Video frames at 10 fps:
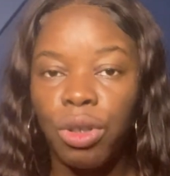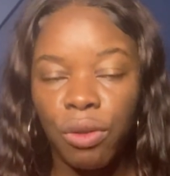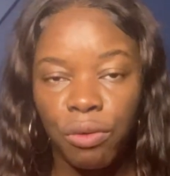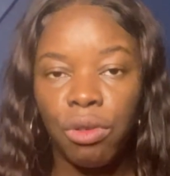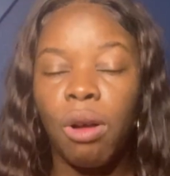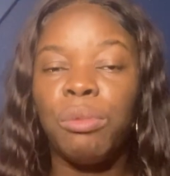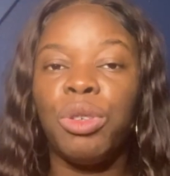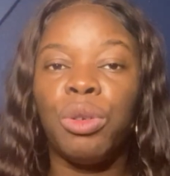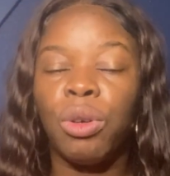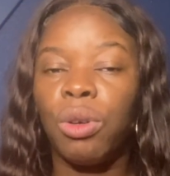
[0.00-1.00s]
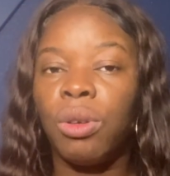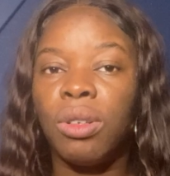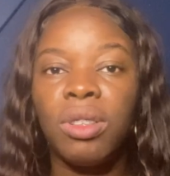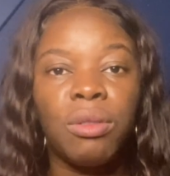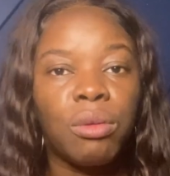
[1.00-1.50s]
from your
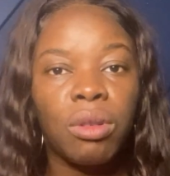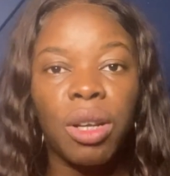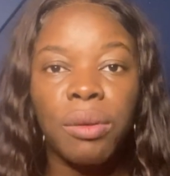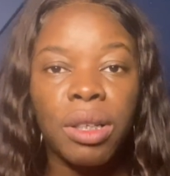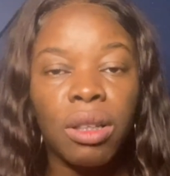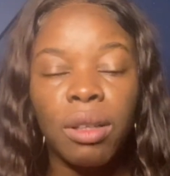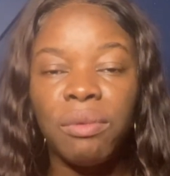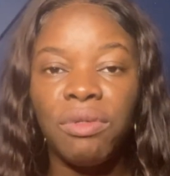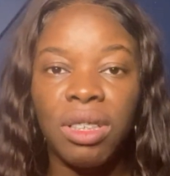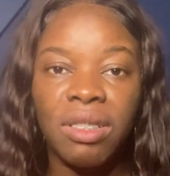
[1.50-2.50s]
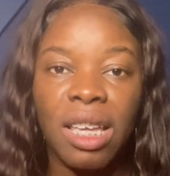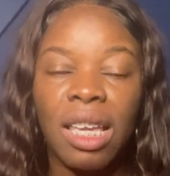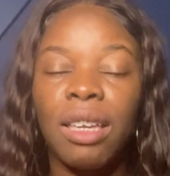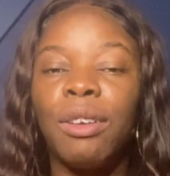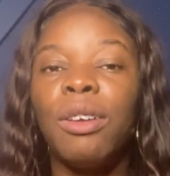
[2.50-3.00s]
curriculum
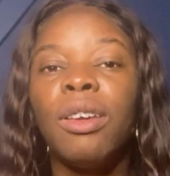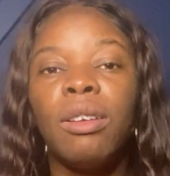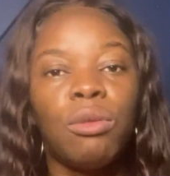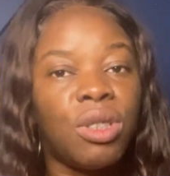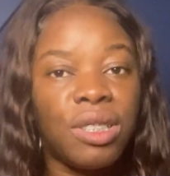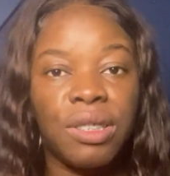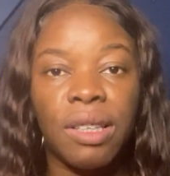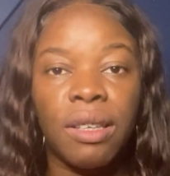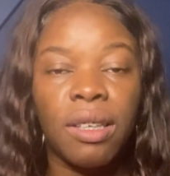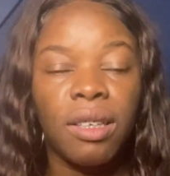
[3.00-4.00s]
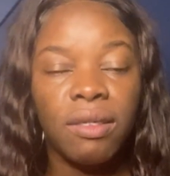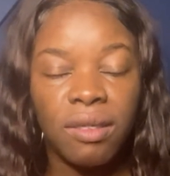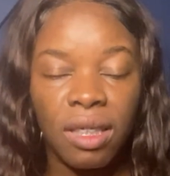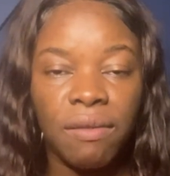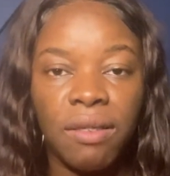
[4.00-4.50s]
vitae, which is the
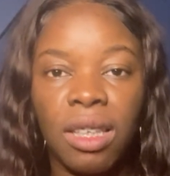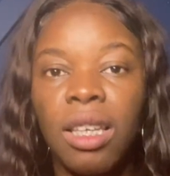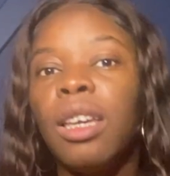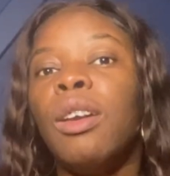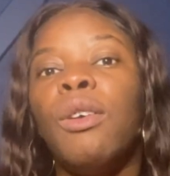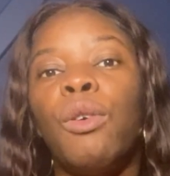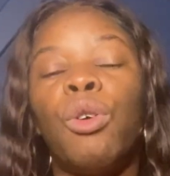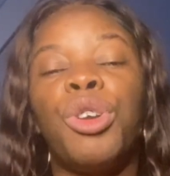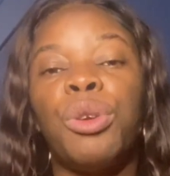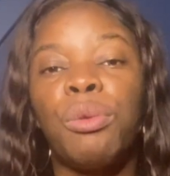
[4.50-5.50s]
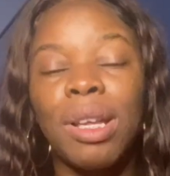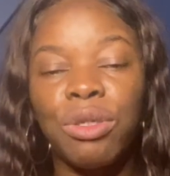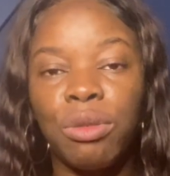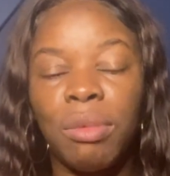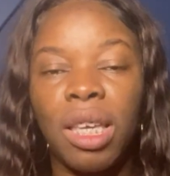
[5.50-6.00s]
CV, or your
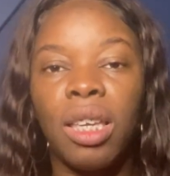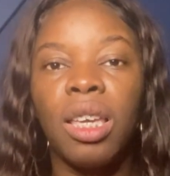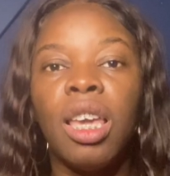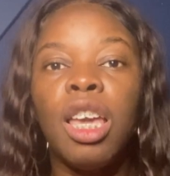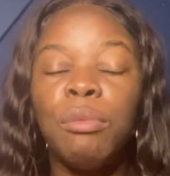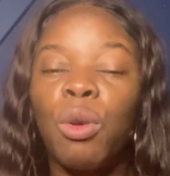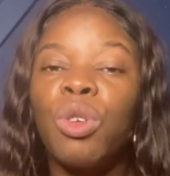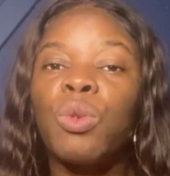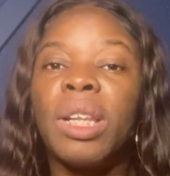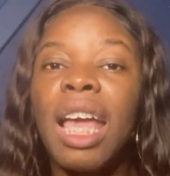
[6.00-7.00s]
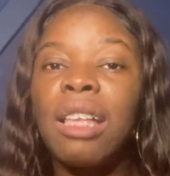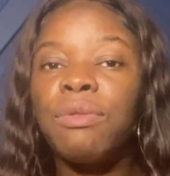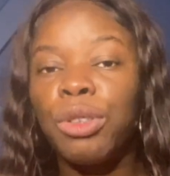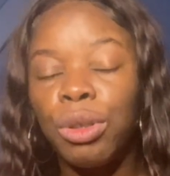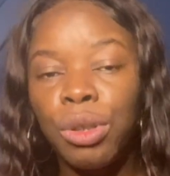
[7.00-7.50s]
resume. Because when they ask
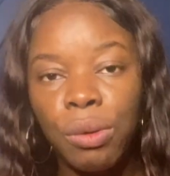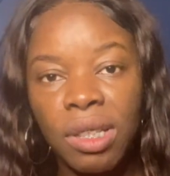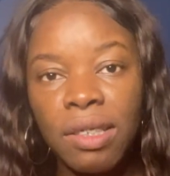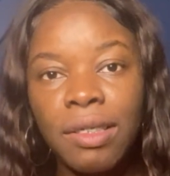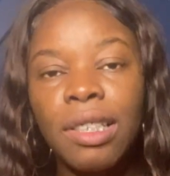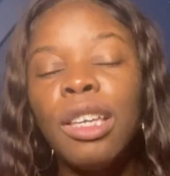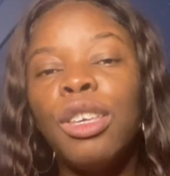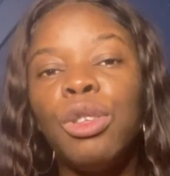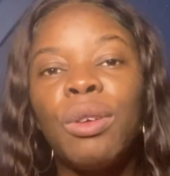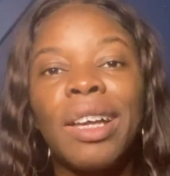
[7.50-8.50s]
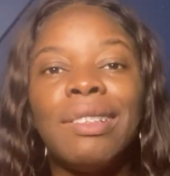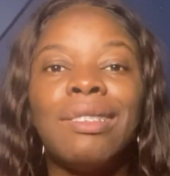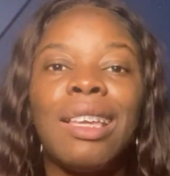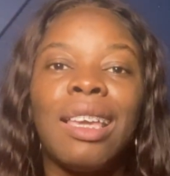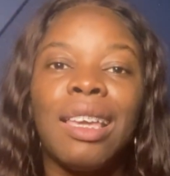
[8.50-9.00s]
for your duties, you can
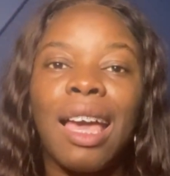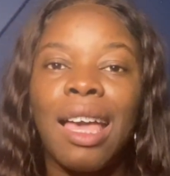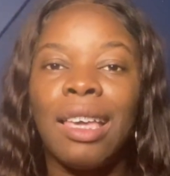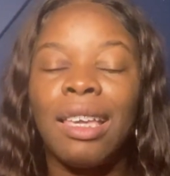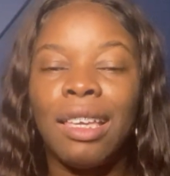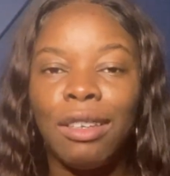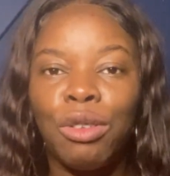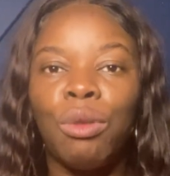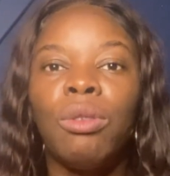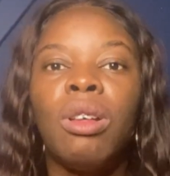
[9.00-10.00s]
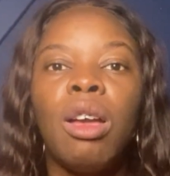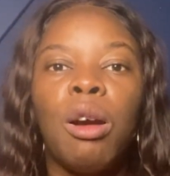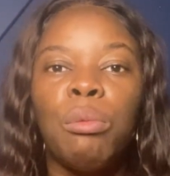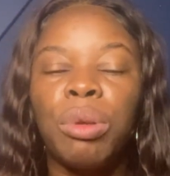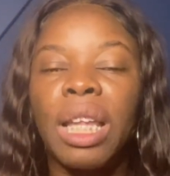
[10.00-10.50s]
say,
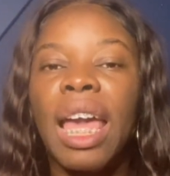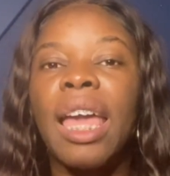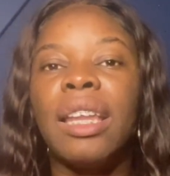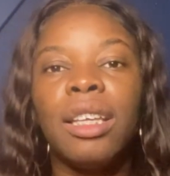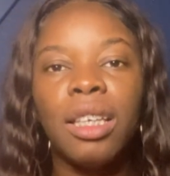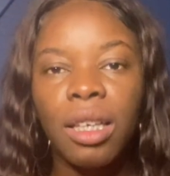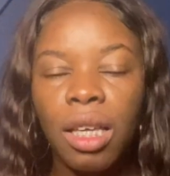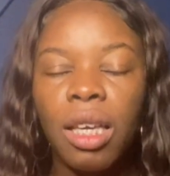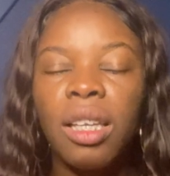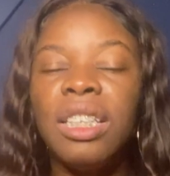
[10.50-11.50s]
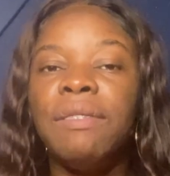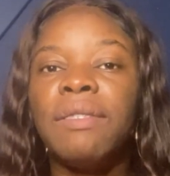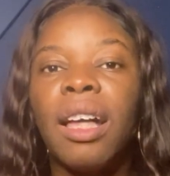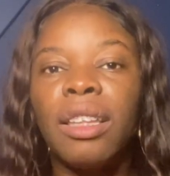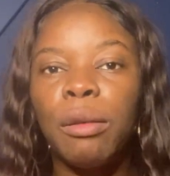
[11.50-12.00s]
plan,
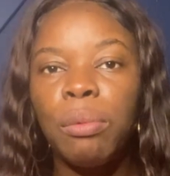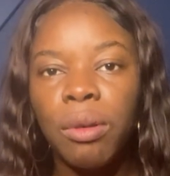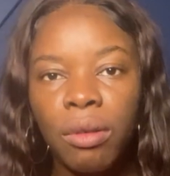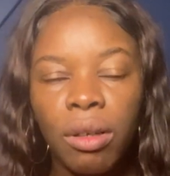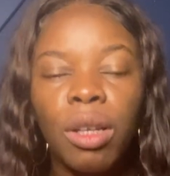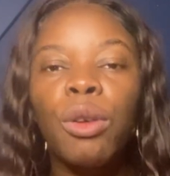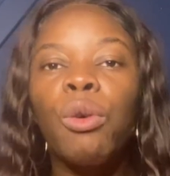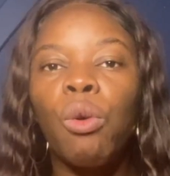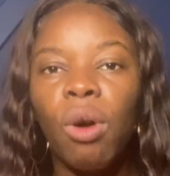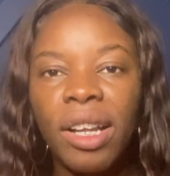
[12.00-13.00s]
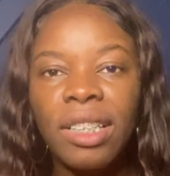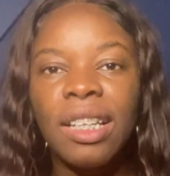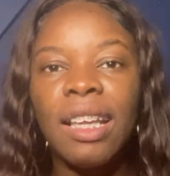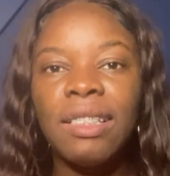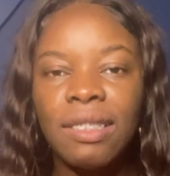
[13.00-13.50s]
develop,
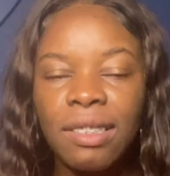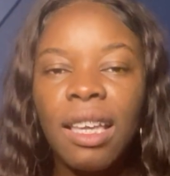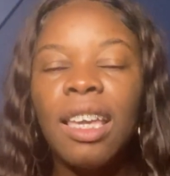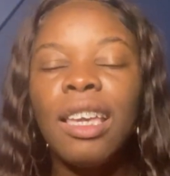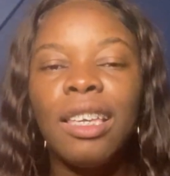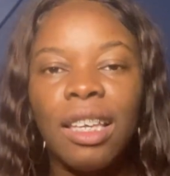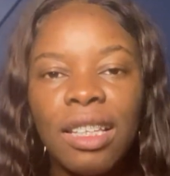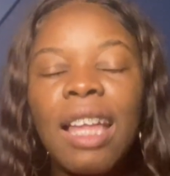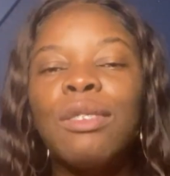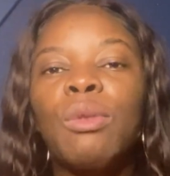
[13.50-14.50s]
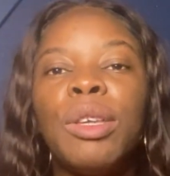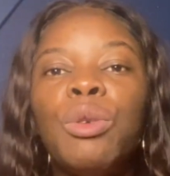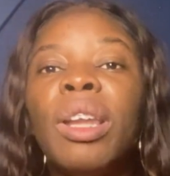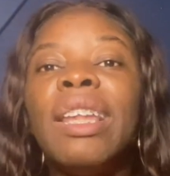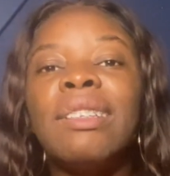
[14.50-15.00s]
coordinate. That is where you
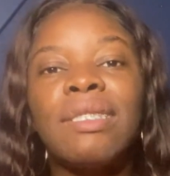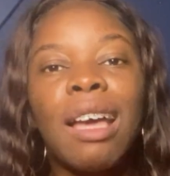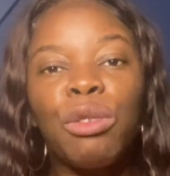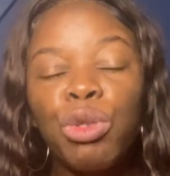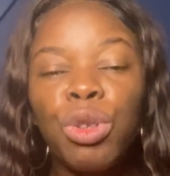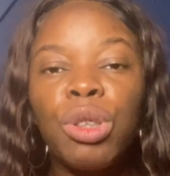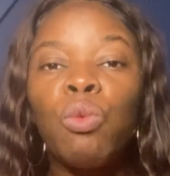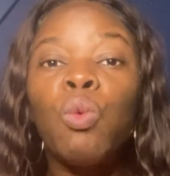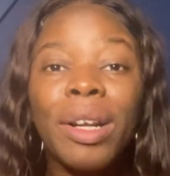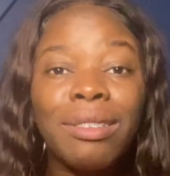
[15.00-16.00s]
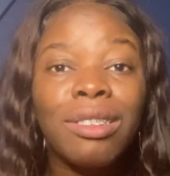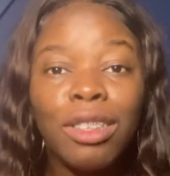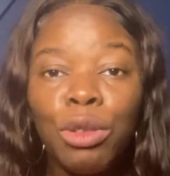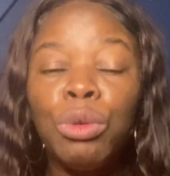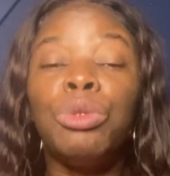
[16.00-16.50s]
list out what
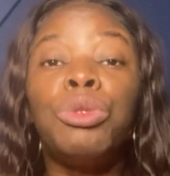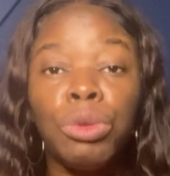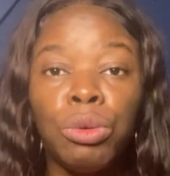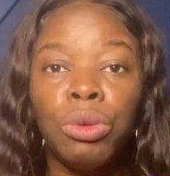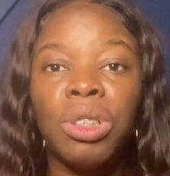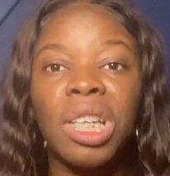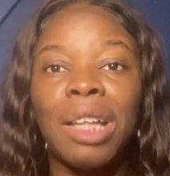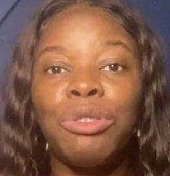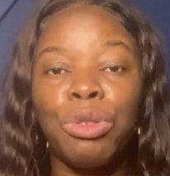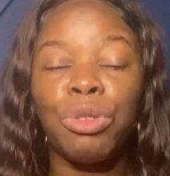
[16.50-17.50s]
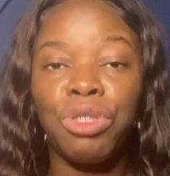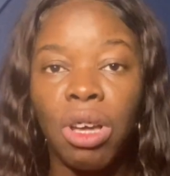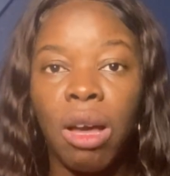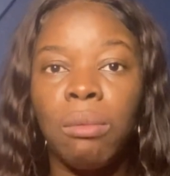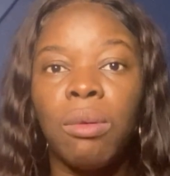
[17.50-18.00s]
you do at your job.